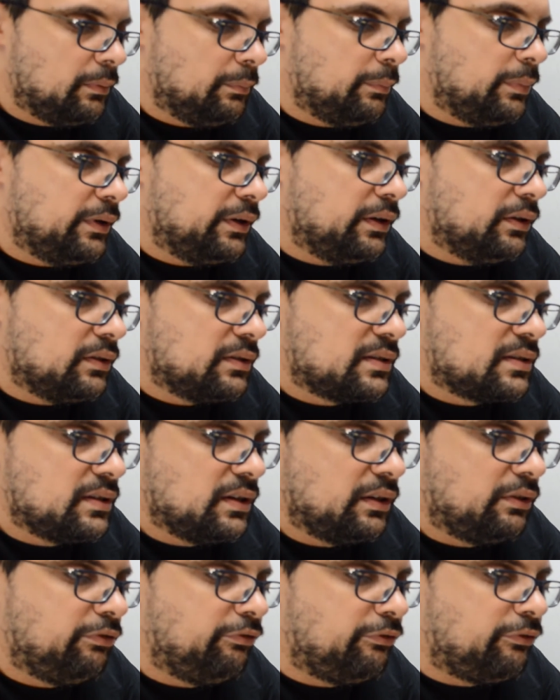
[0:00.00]
but it'll
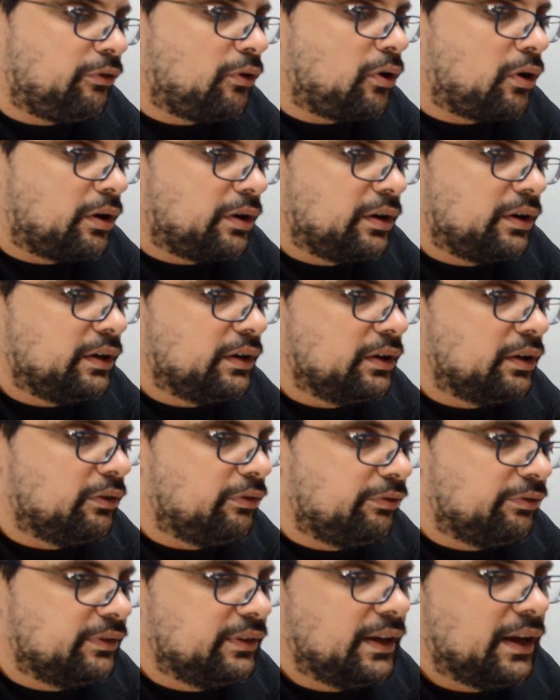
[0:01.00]
sit far
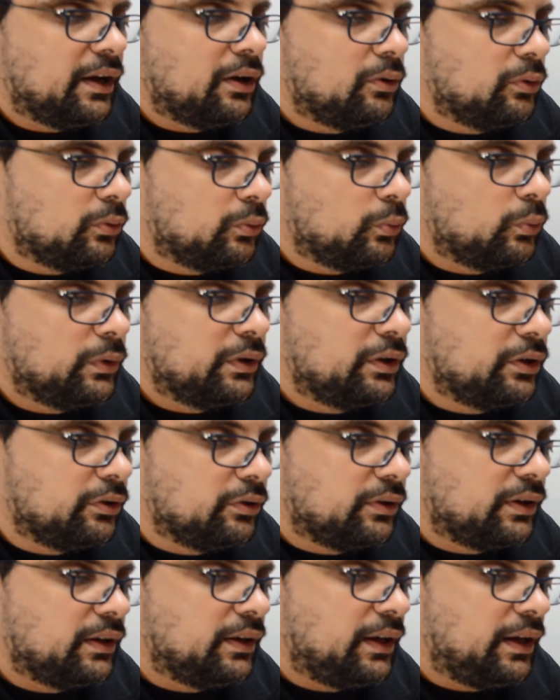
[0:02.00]
enough down where
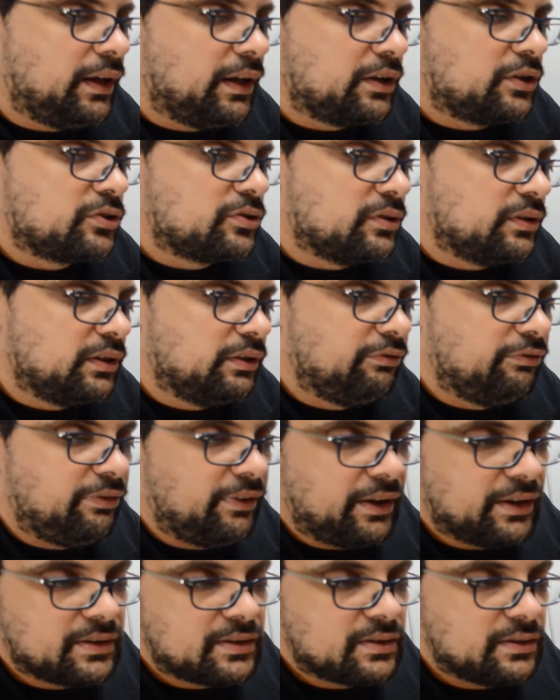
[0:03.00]
you can actually
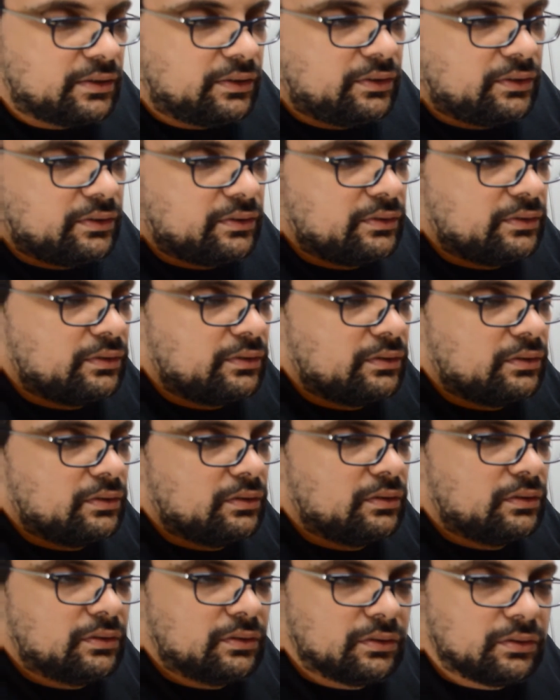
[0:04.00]
fasten
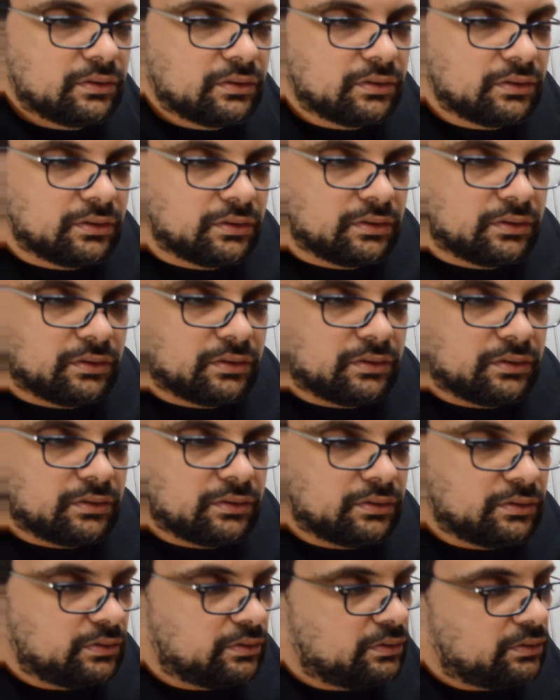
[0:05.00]

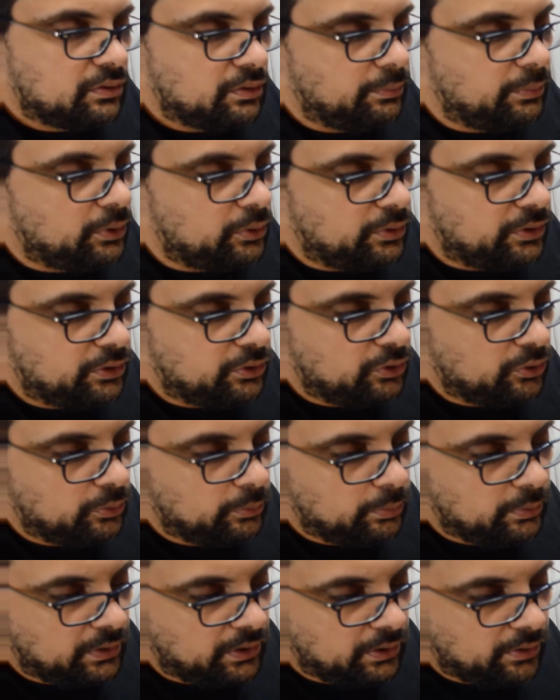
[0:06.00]
the Bowden
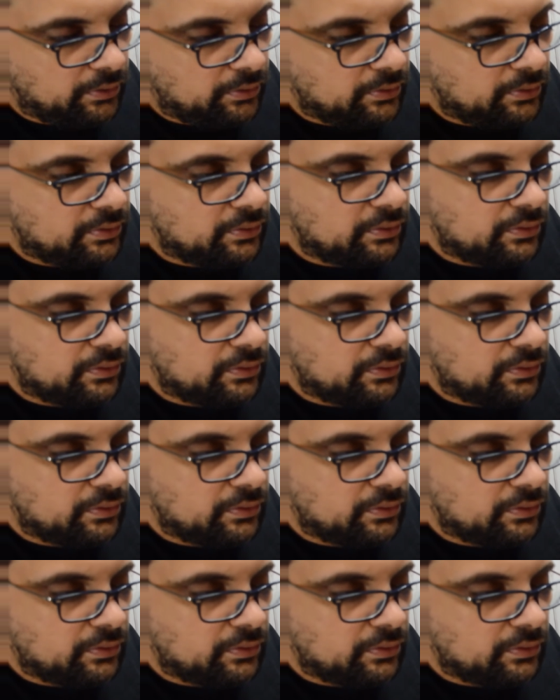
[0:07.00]
tube here.